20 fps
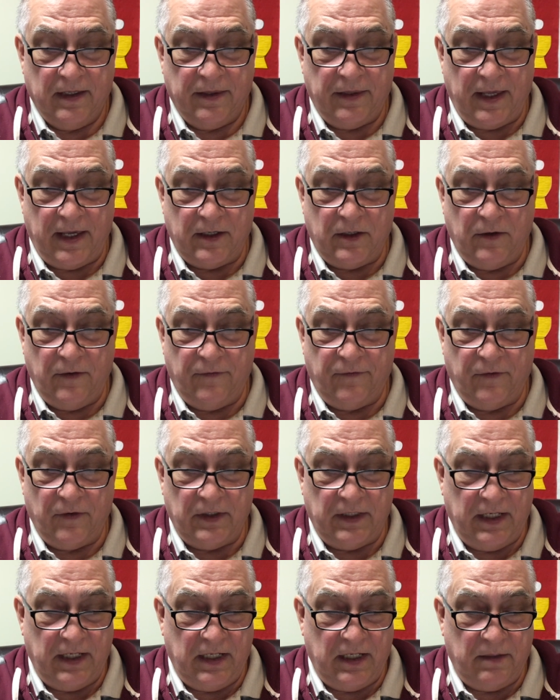Thank you for
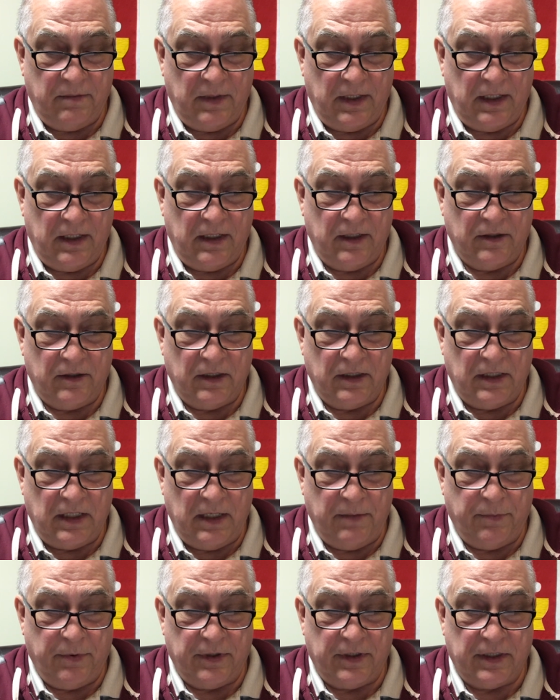leading me into
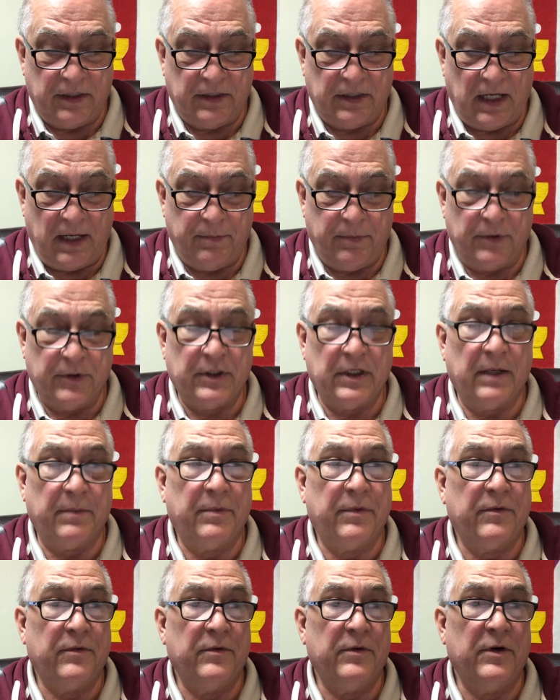deeper
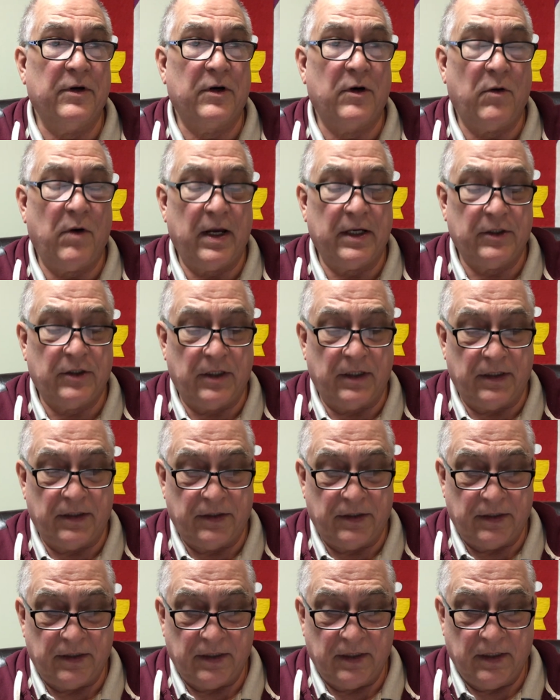discipleship through your
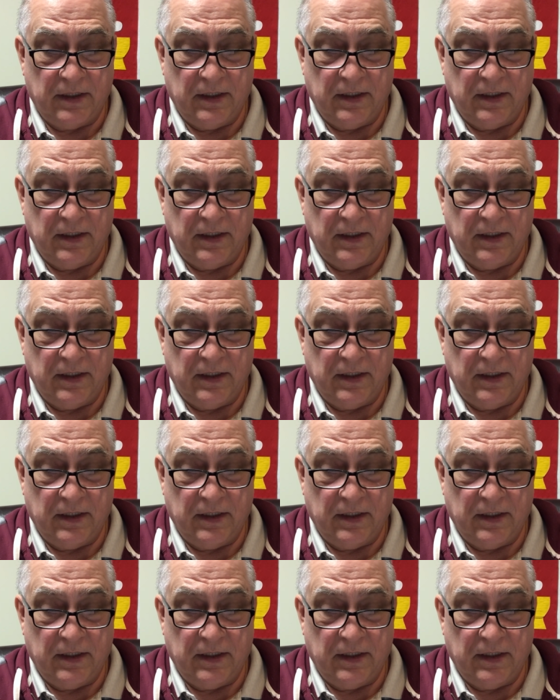questions.